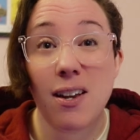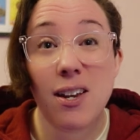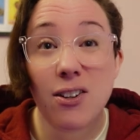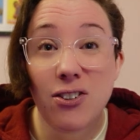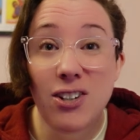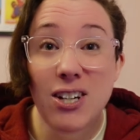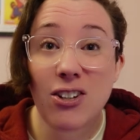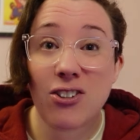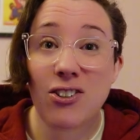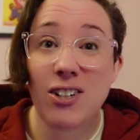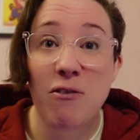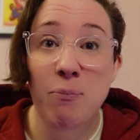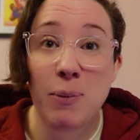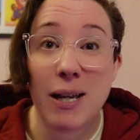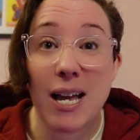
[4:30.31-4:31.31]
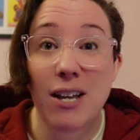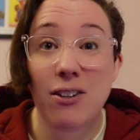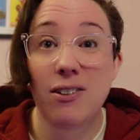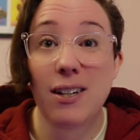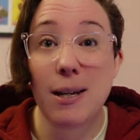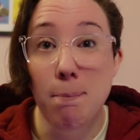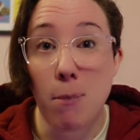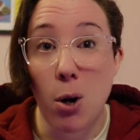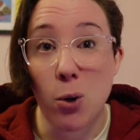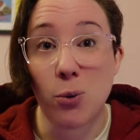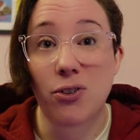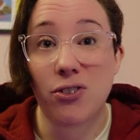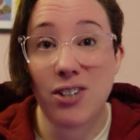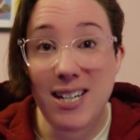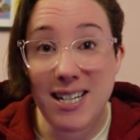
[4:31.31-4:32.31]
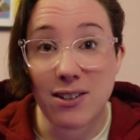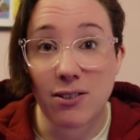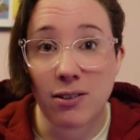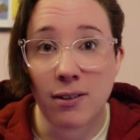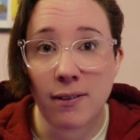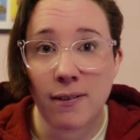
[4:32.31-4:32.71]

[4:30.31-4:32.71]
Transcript: 60 FPS in most scenes.